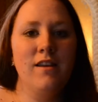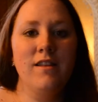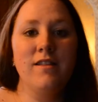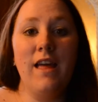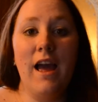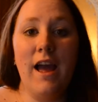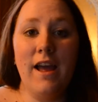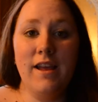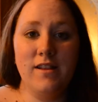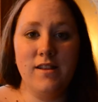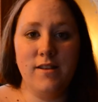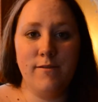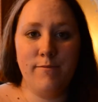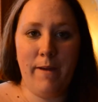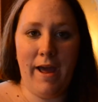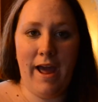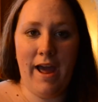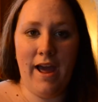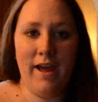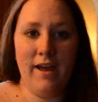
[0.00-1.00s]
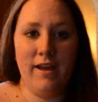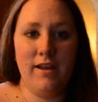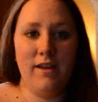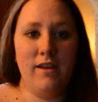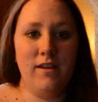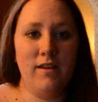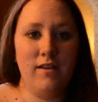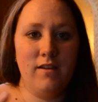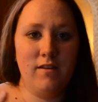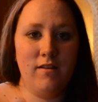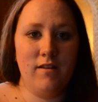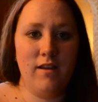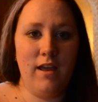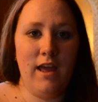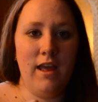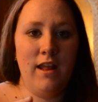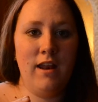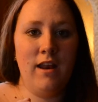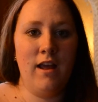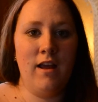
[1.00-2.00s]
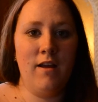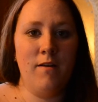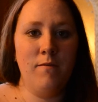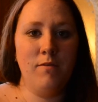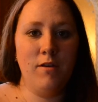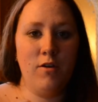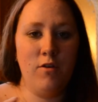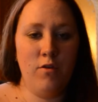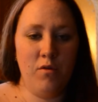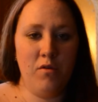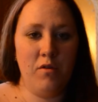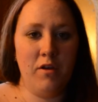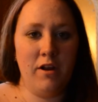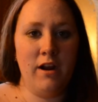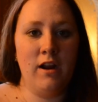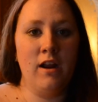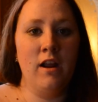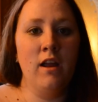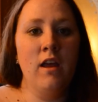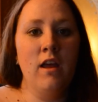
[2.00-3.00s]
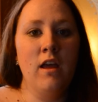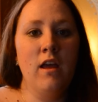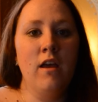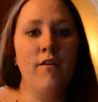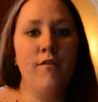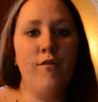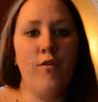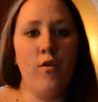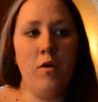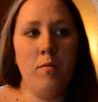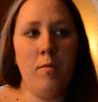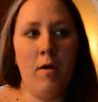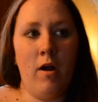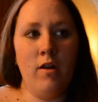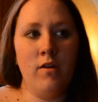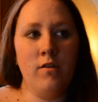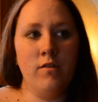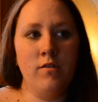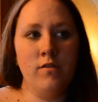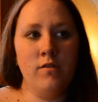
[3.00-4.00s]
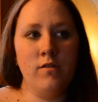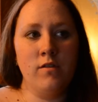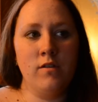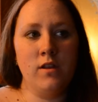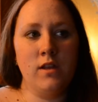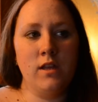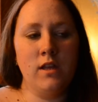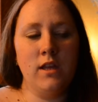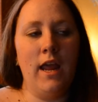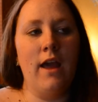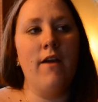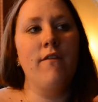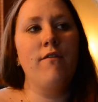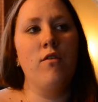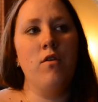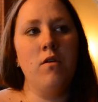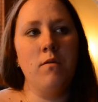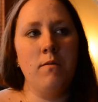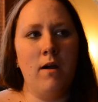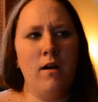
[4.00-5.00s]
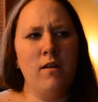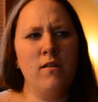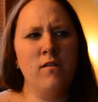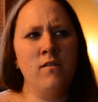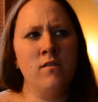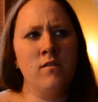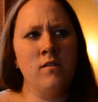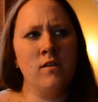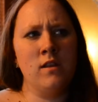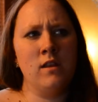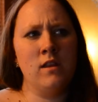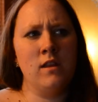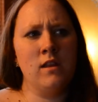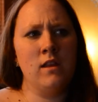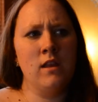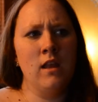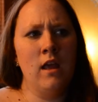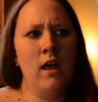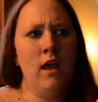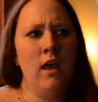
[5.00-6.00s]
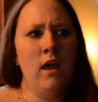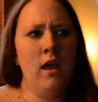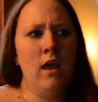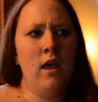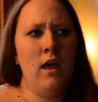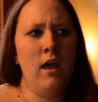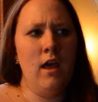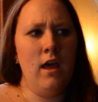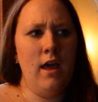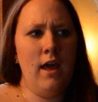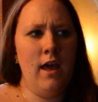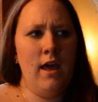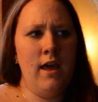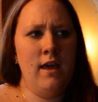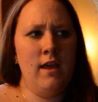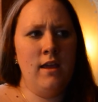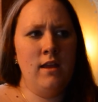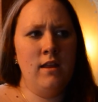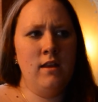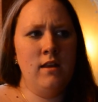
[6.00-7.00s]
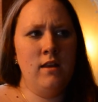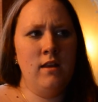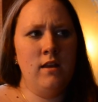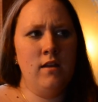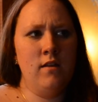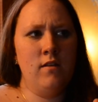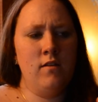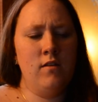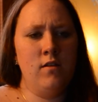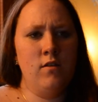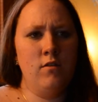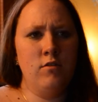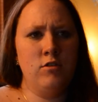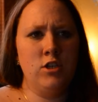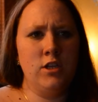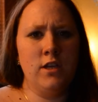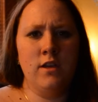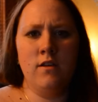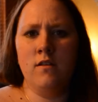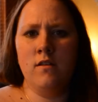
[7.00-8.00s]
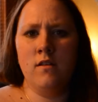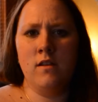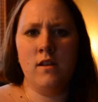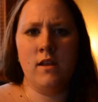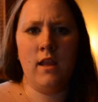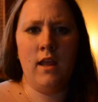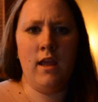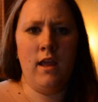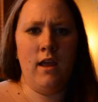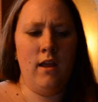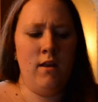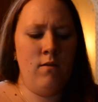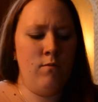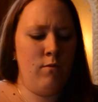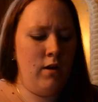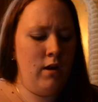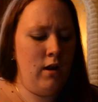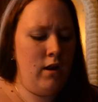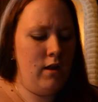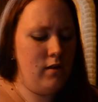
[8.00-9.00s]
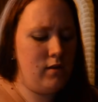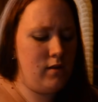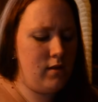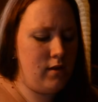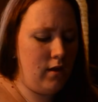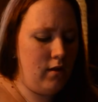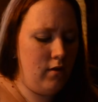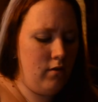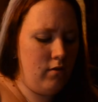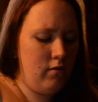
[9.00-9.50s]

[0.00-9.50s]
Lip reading: ice pack and the cooler. 4 bottles, yeah, 4 bottles and 2 shields and whatnot. So